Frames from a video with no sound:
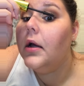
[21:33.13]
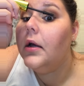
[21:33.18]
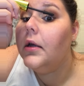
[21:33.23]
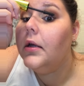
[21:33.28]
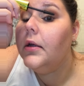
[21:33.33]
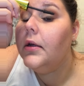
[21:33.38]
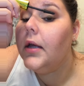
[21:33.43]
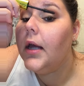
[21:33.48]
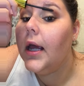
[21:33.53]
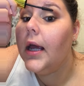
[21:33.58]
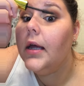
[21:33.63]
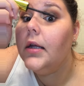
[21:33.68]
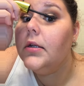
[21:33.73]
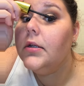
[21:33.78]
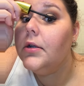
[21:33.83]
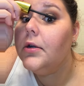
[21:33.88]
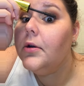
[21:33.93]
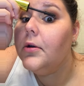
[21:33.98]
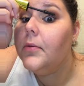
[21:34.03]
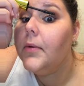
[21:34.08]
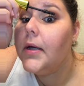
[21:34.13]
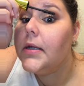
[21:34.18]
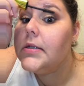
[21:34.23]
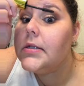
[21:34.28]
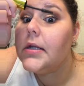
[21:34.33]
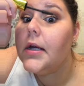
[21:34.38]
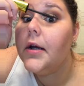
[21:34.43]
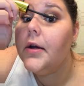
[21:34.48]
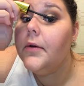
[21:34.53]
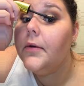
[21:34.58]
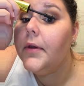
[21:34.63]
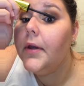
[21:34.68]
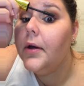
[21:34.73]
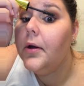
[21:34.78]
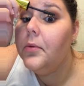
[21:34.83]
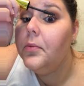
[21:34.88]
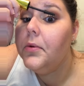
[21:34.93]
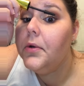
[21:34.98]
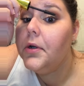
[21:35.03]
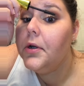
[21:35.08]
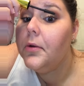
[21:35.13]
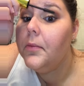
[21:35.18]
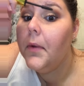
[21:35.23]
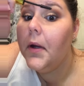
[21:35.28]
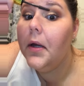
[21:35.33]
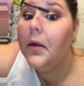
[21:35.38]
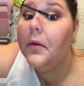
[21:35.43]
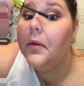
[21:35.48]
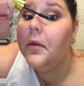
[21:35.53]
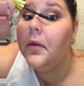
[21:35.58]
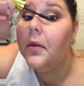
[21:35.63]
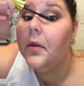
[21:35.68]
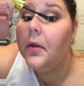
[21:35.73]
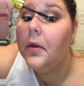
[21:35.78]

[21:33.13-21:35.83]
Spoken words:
You can't do your mascara without opening your mouth.